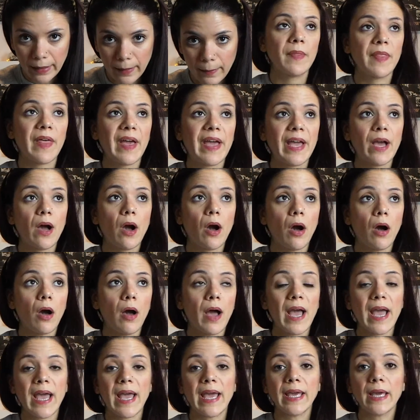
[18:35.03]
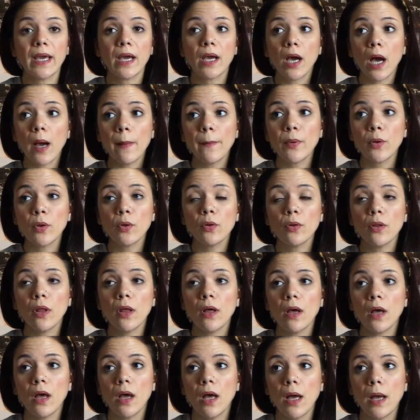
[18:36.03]
They are a
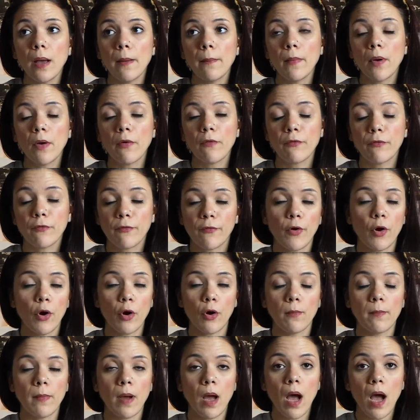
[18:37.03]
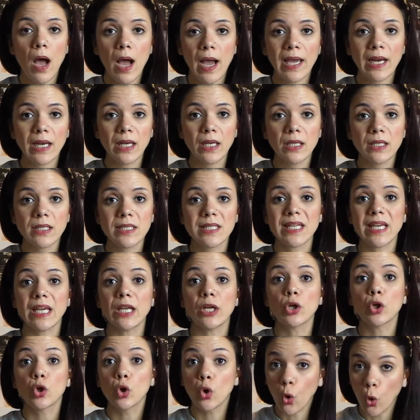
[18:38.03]
couple from Ireland
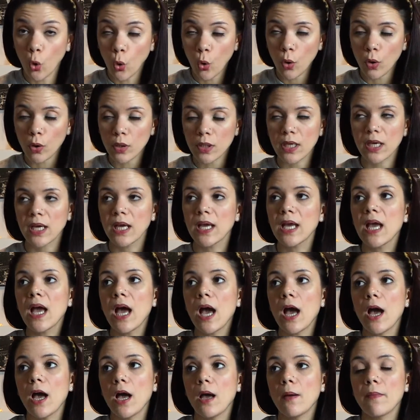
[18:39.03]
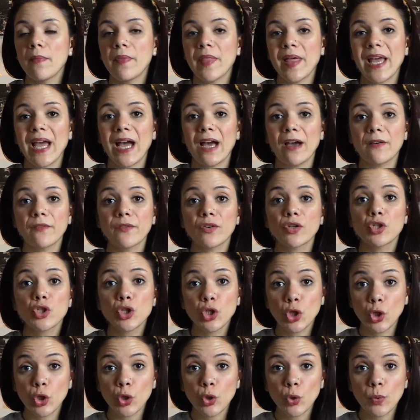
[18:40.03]
in Cork. They have
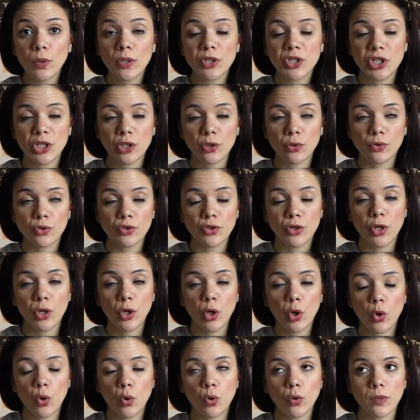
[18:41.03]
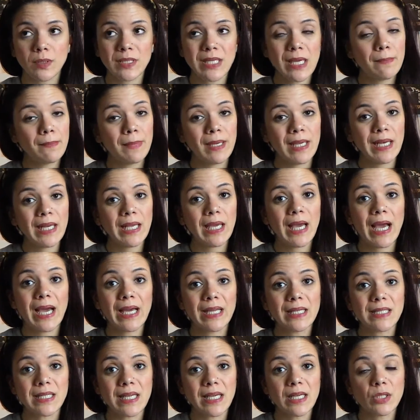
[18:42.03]
2 children called Emilia
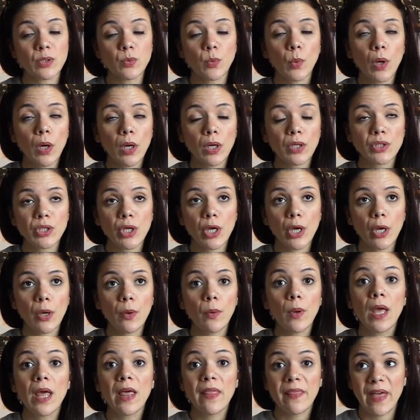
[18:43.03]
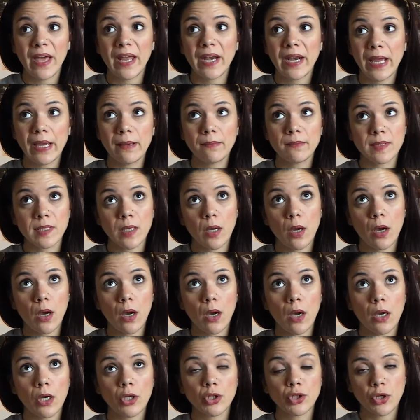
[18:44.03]
and Eduardo. Their names
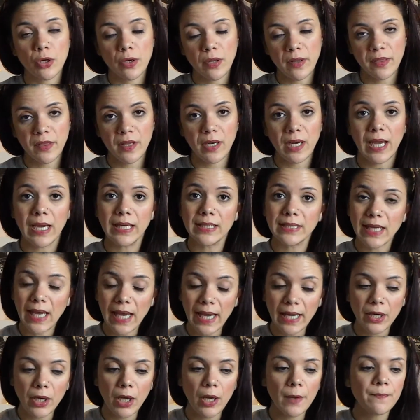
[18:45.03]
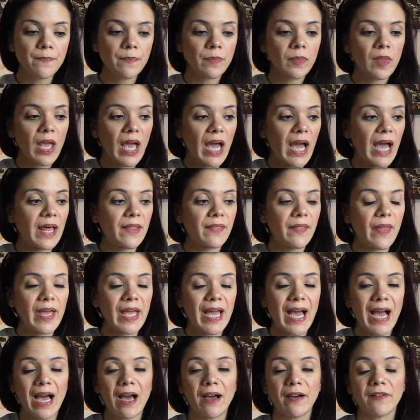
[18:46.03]
are Jonathan and Anna, and they
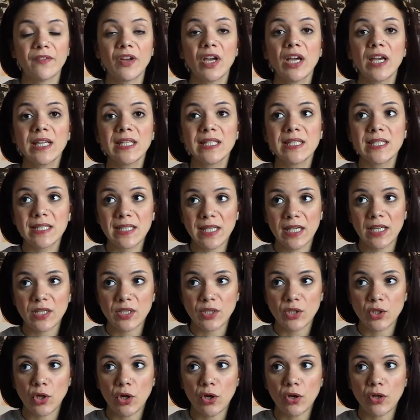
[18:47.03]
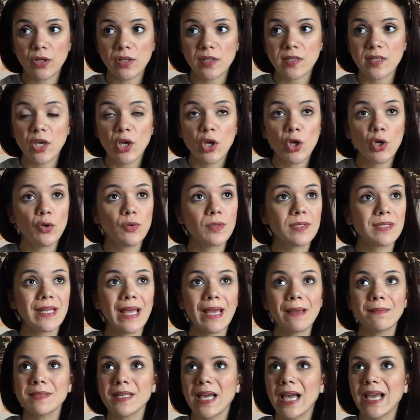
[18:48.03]
have 6 dogs whose
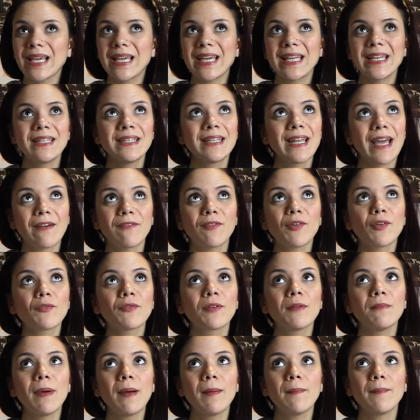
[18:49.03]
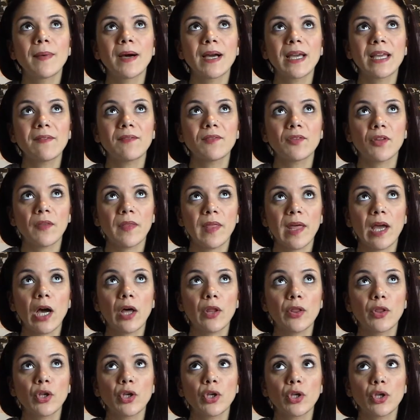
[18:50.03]
names I can never remember, even though they
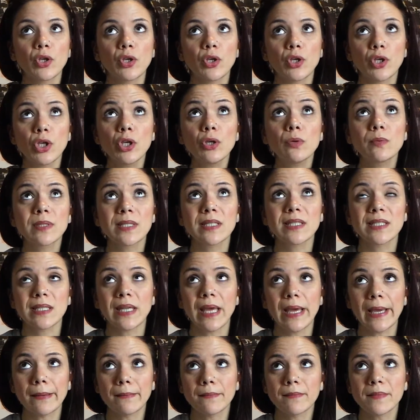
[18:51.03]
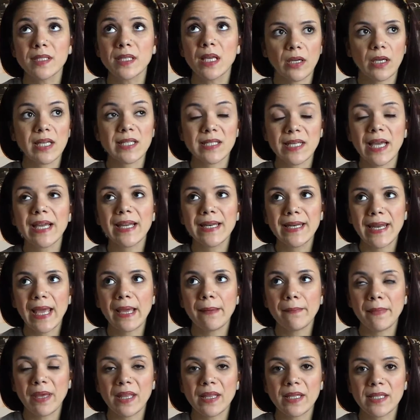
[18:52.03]
are the cutest names. It's like
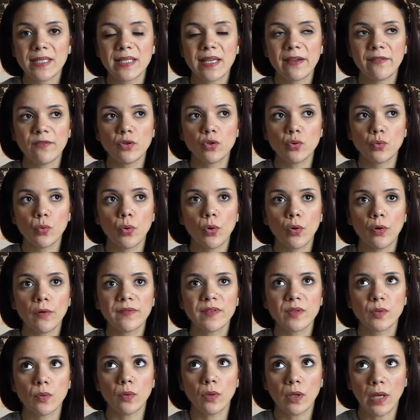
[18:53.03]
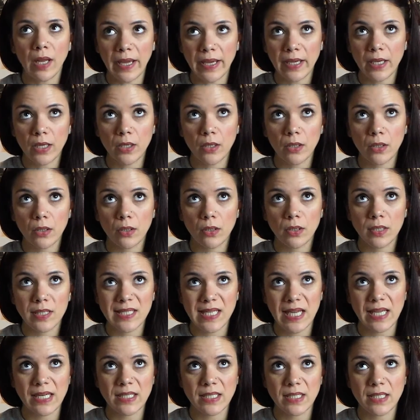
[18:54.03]
naming the 7 dwarfs or like
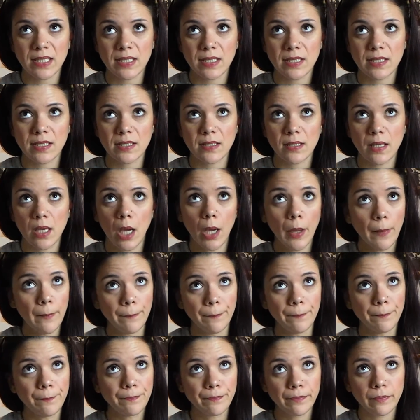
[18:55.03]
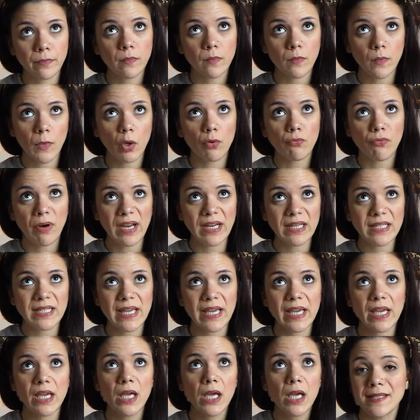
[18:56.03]
Santa's
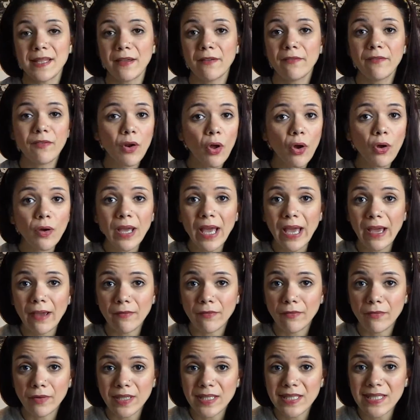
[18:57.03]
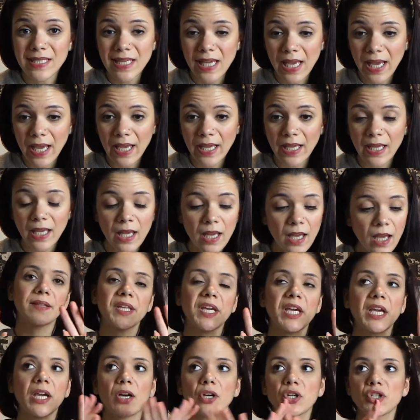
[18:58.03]
reindeer. They vlog every day.
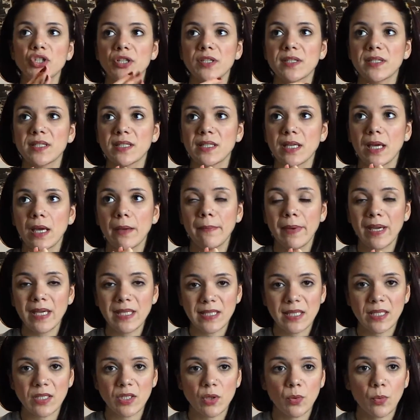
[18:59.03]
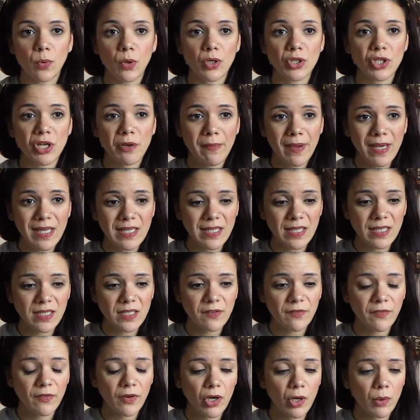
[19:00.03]
They are just amazing to watch, amazing
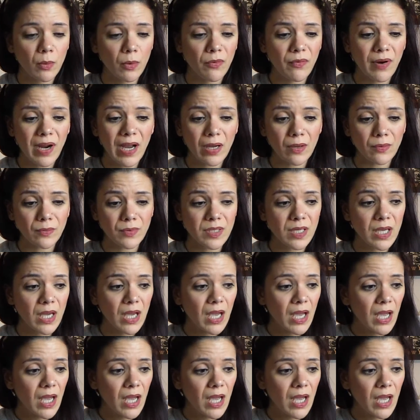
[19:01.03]
to follow around.